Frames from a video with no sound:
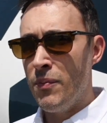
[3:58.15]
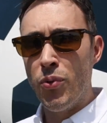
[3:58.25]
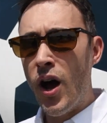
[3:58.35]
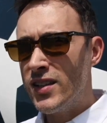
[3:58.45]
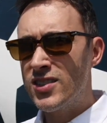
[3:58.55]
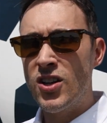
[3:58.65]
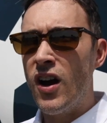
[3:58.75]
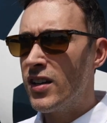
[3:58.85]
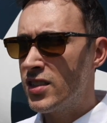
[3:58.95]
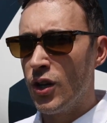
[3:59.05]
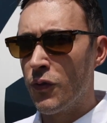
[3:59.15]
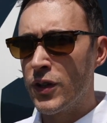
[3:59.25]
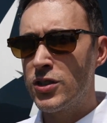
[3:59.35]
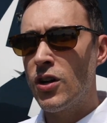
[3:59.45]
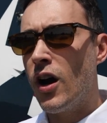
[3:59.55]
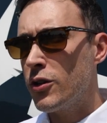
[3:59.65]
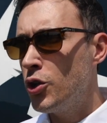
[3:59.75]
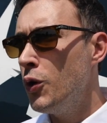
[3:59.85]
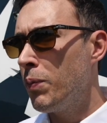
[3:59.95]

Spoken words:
Bronze Star, Silver Star, 2